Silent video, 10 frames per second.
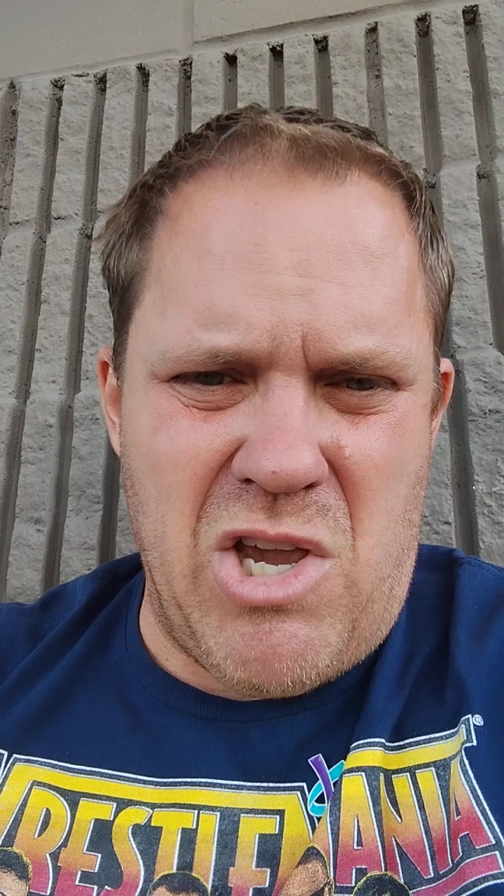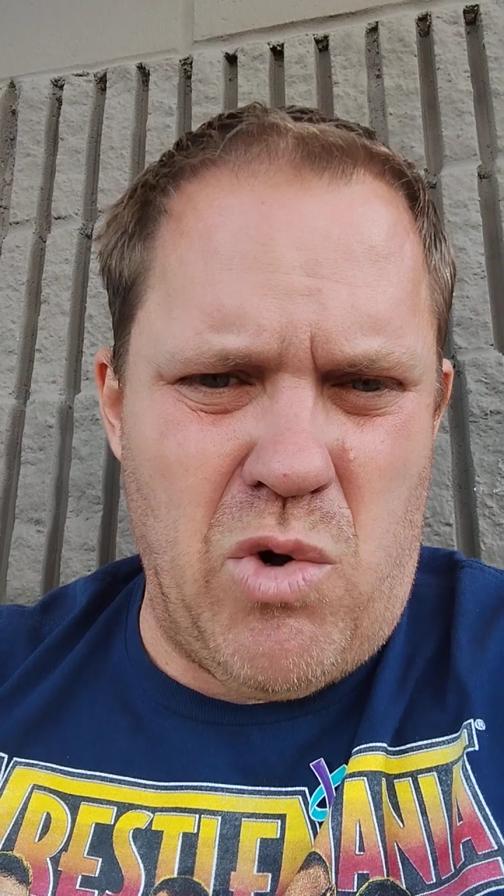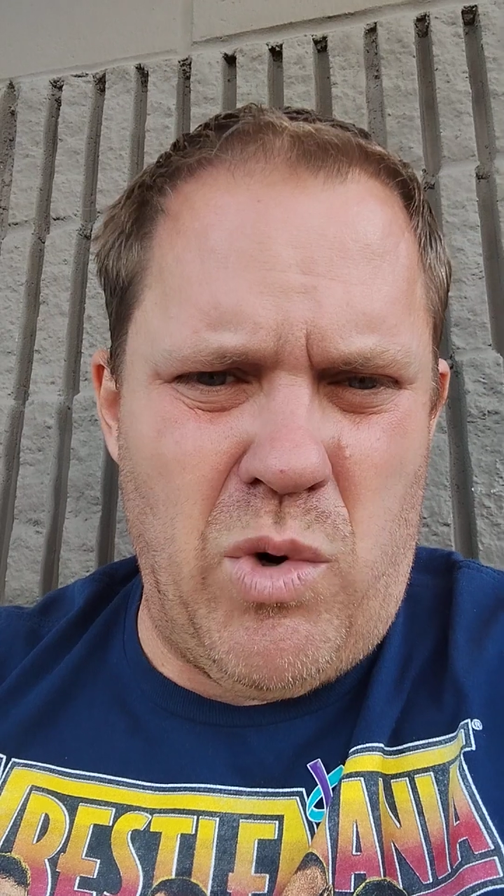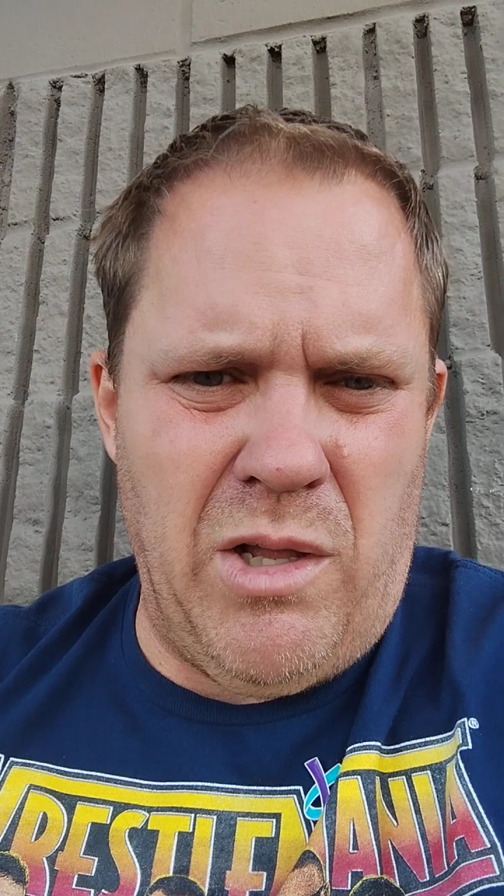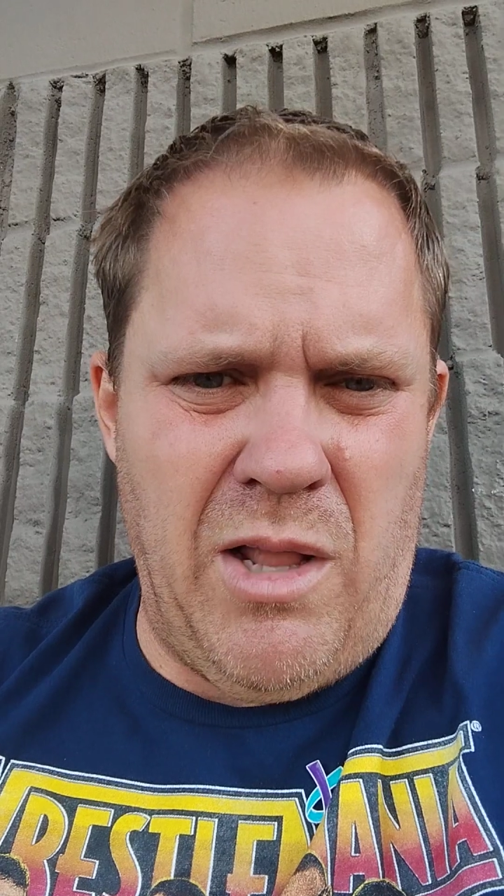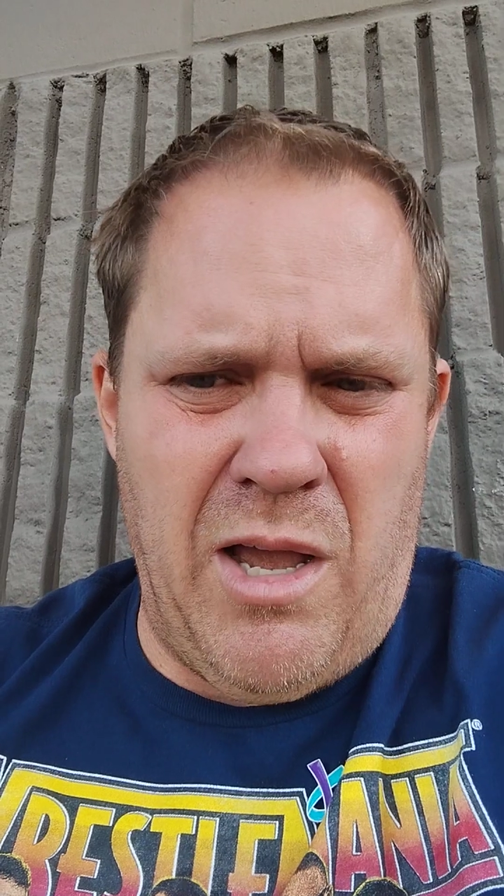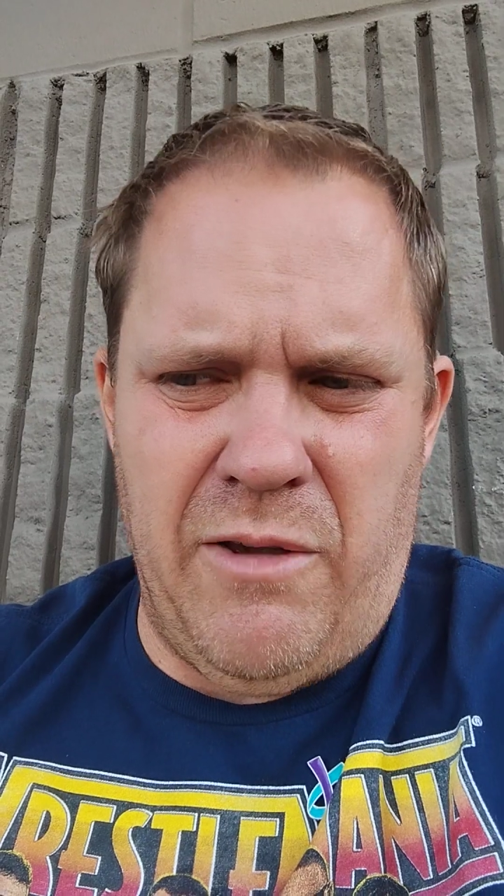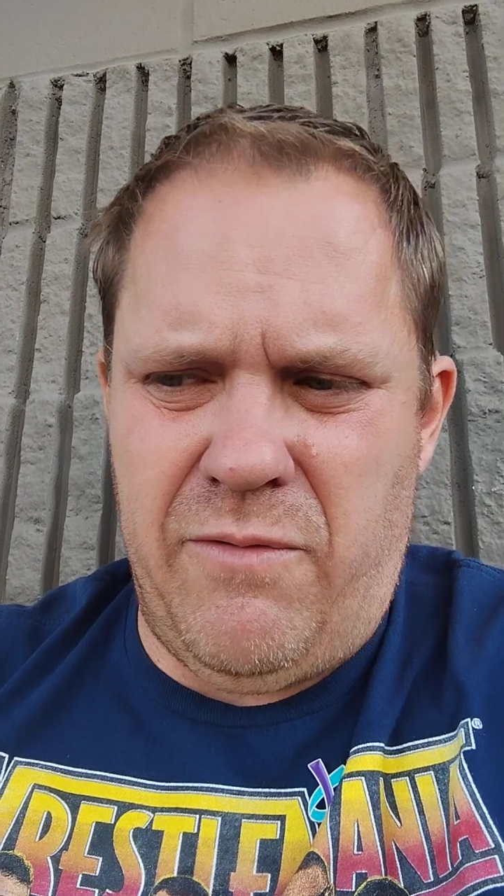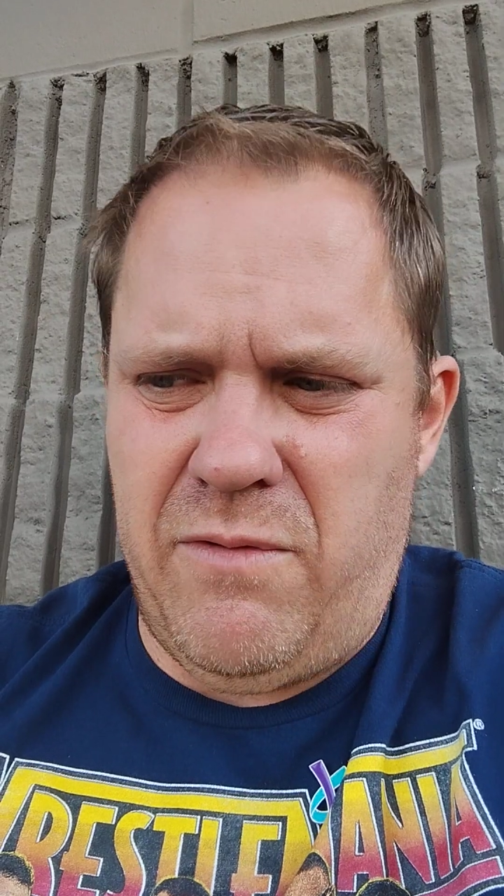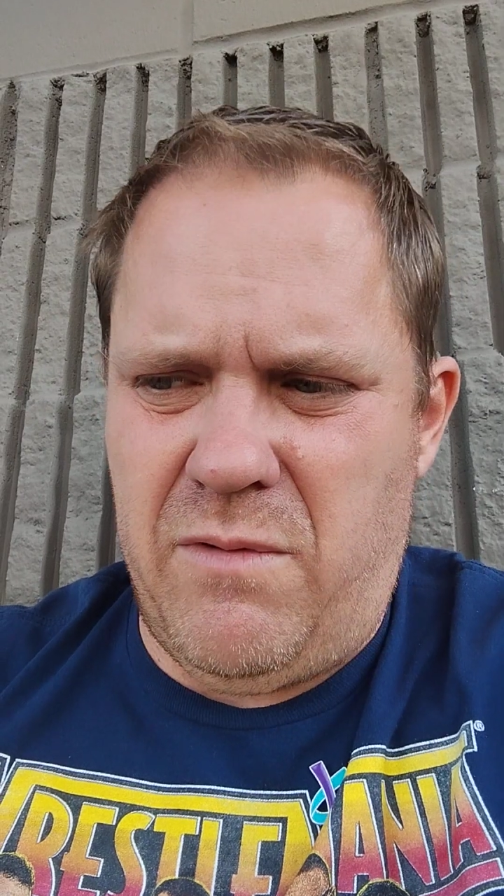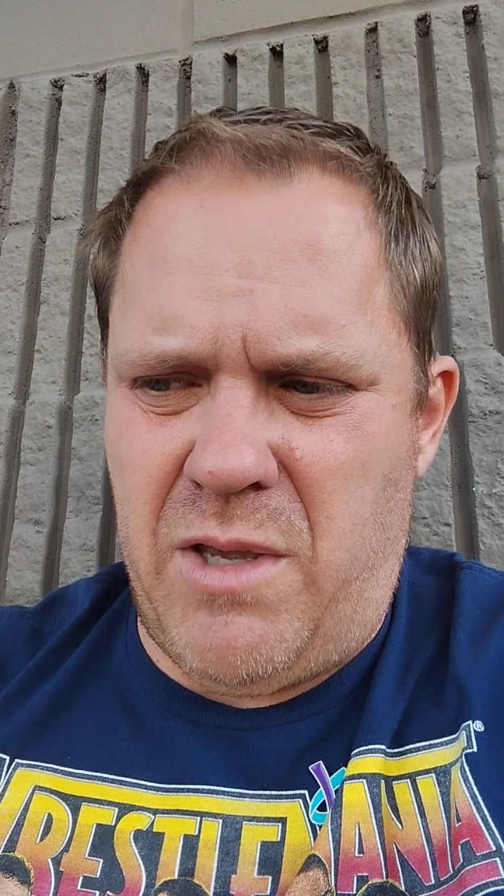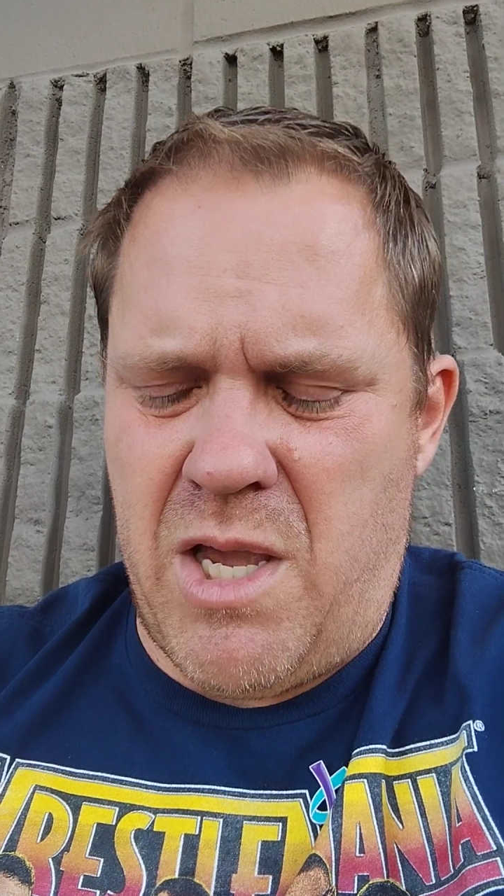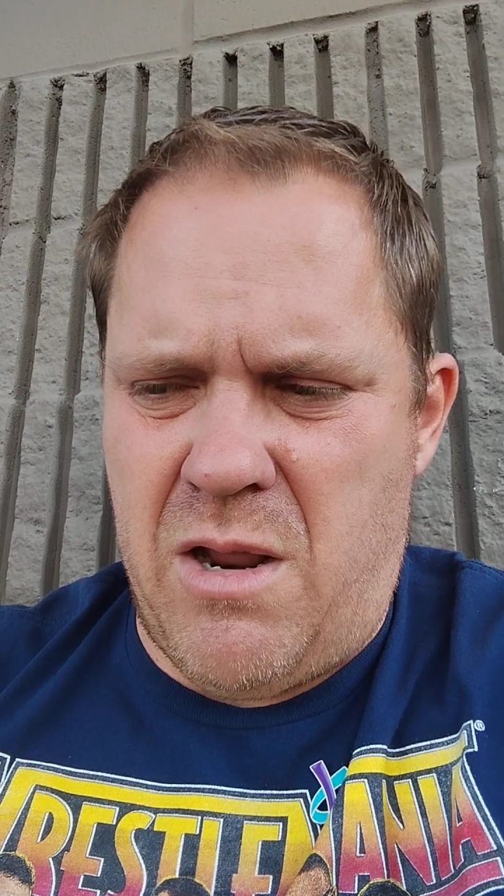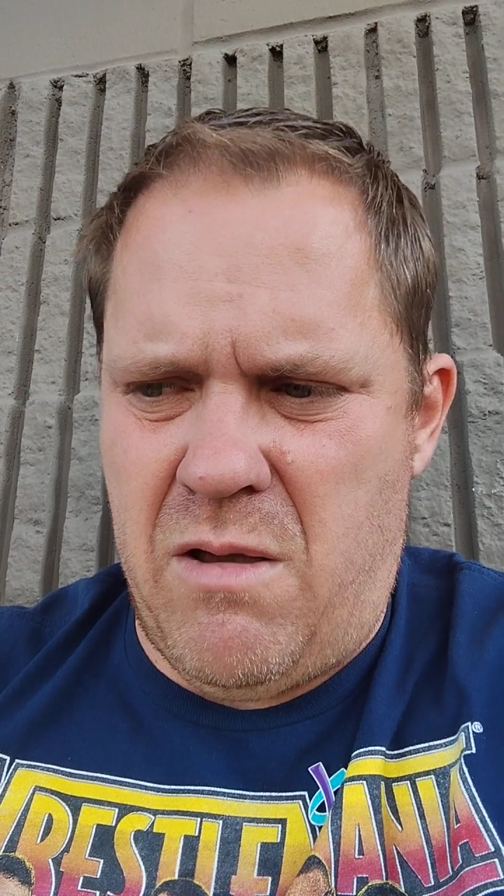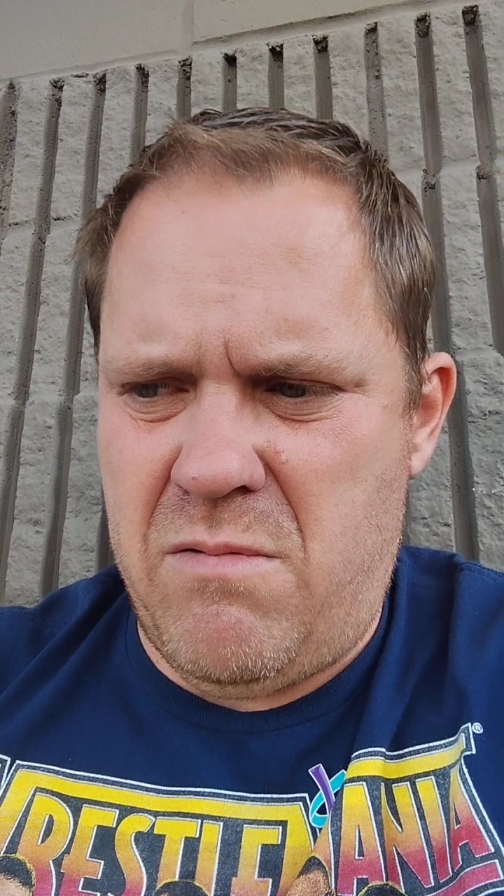in real life.
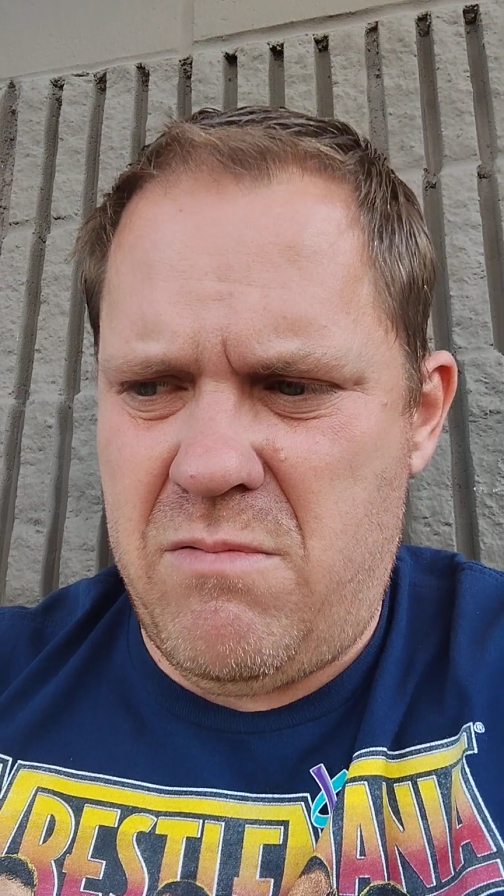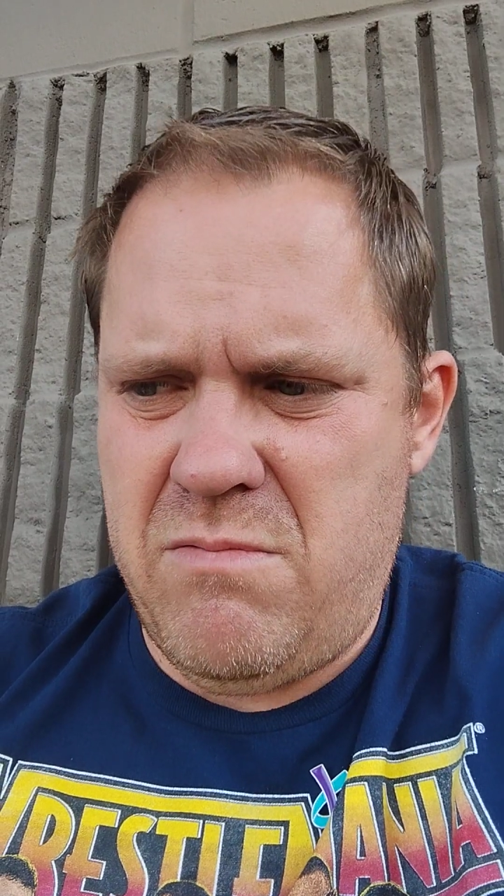You know,